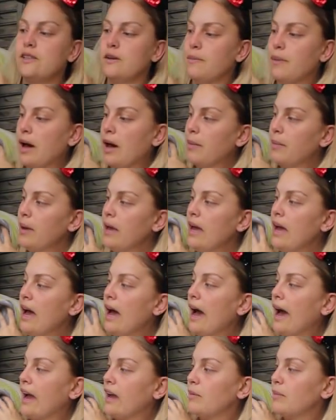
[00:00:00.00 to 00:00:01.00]
zip up.
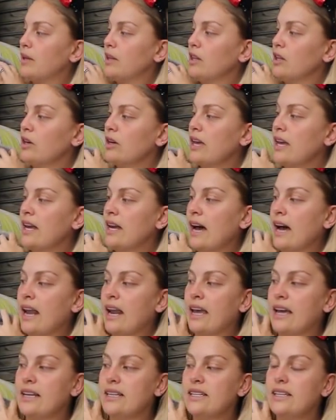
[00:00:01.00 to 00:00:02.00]
I had been looking
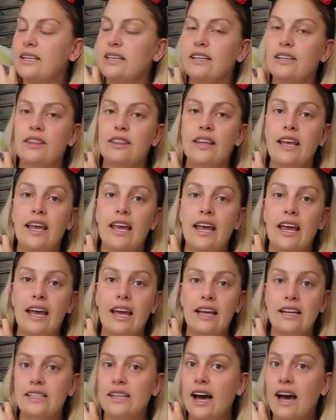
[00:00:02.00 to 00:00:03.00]
at it
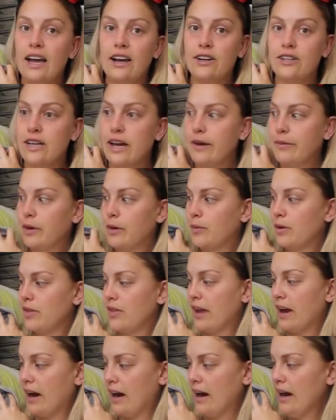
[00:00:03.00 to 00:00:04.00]
the entire time we were
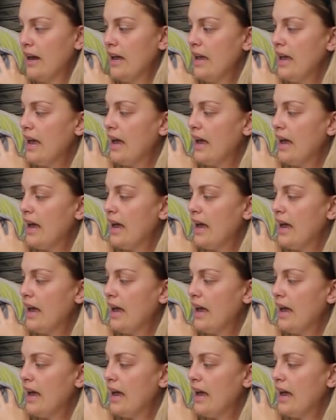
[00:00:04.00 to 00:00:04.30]
there,